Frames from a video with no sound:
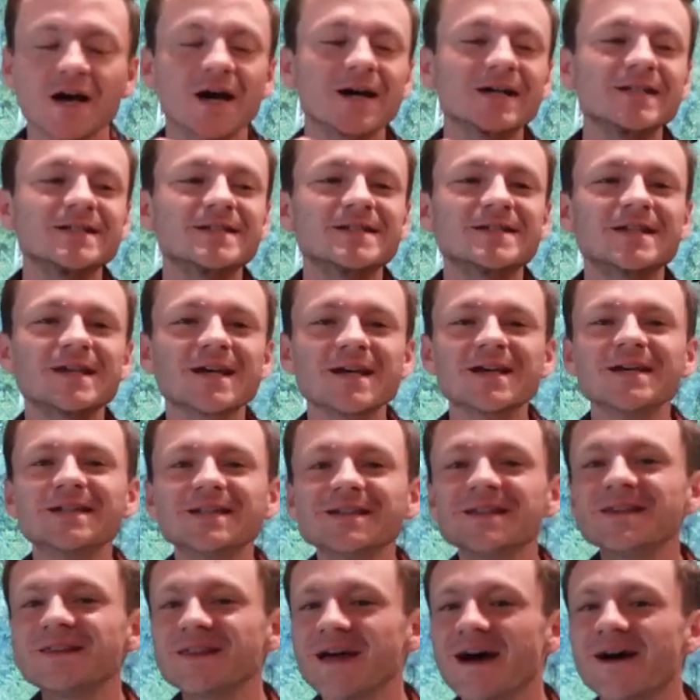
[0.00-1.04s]
a
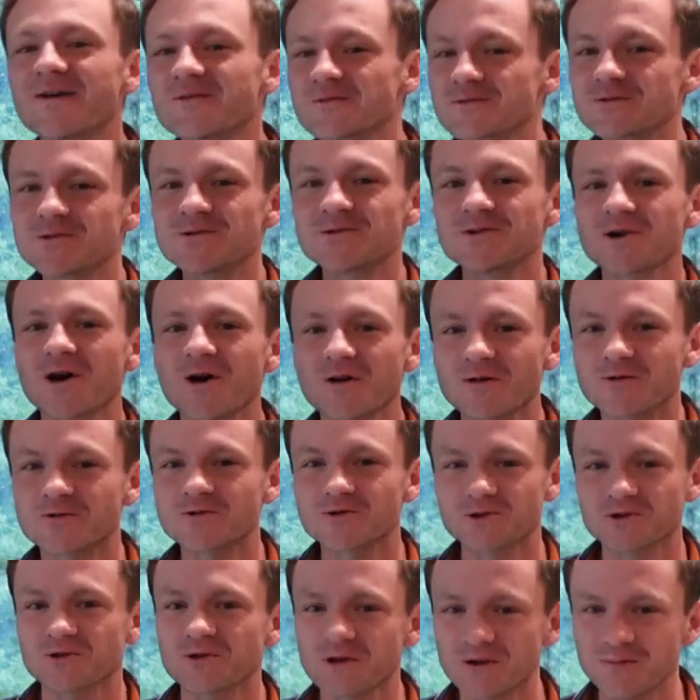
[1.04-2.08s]
$10,000
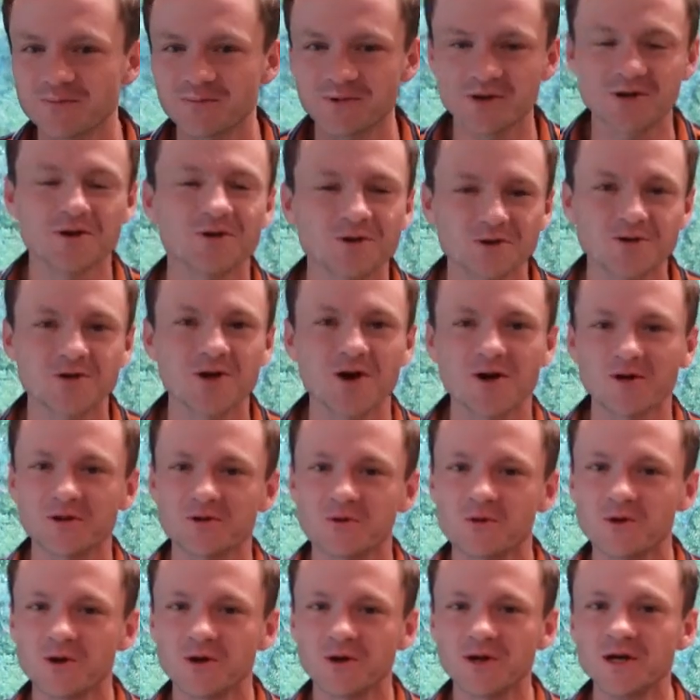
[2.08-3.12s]
trip here to
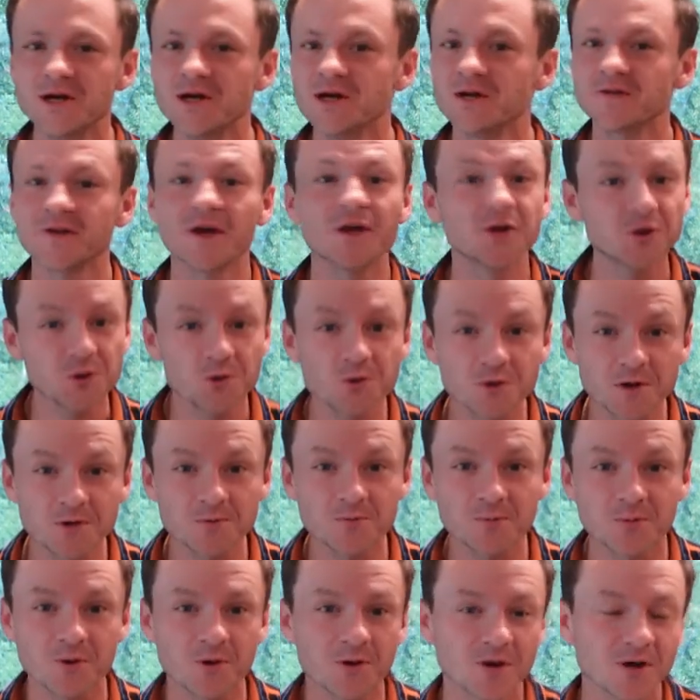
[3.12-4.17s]
Dollywood that you
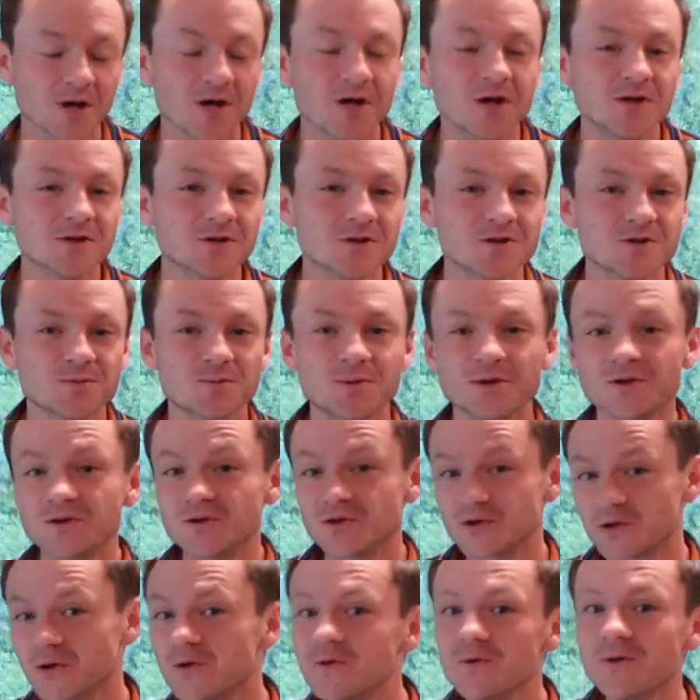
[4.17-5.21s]
can book to spend
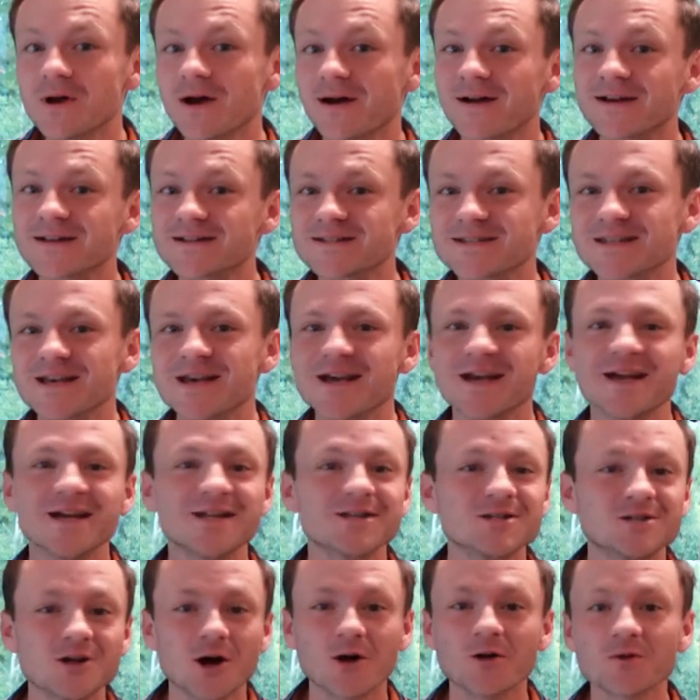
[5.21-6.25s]
two nights
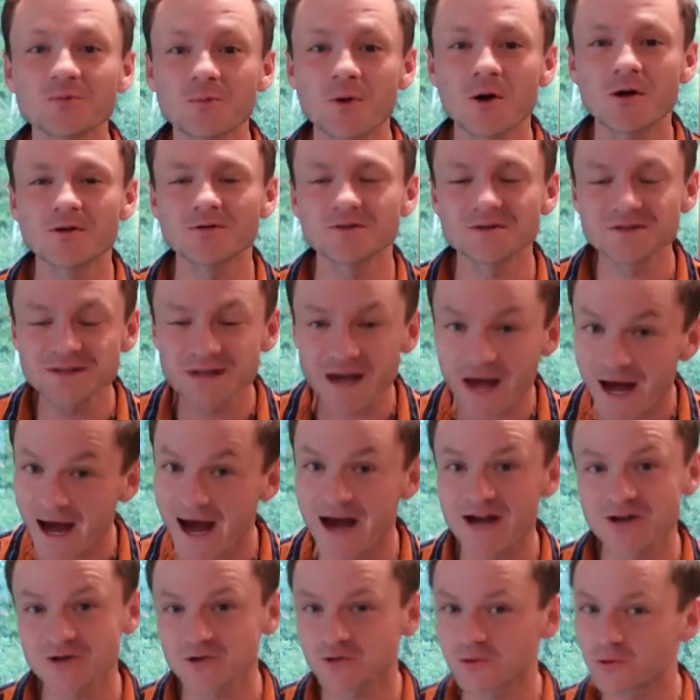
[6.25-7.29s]
in Dolly Parton's
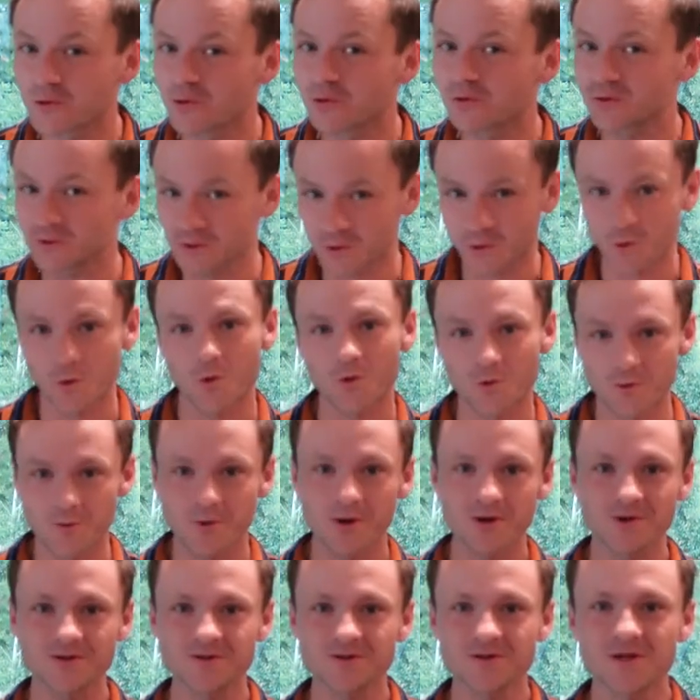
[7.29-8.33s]
actual tour
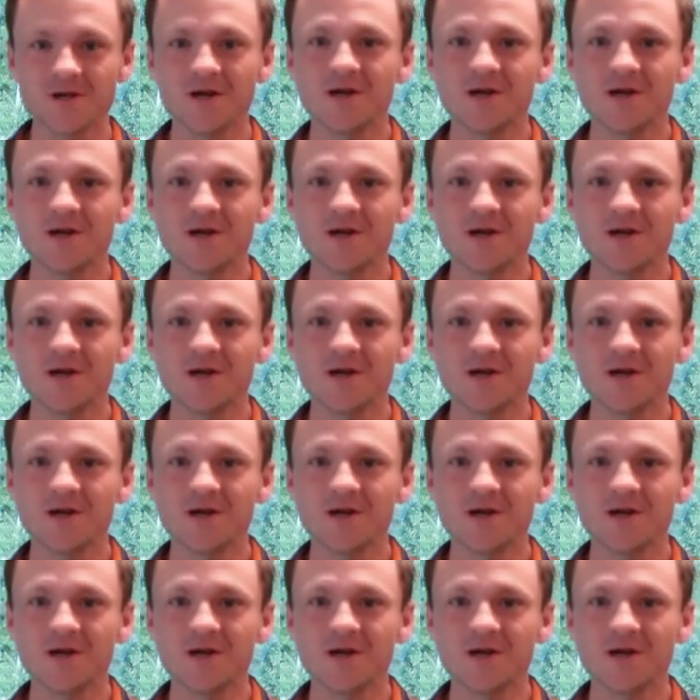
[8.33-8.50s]
bus.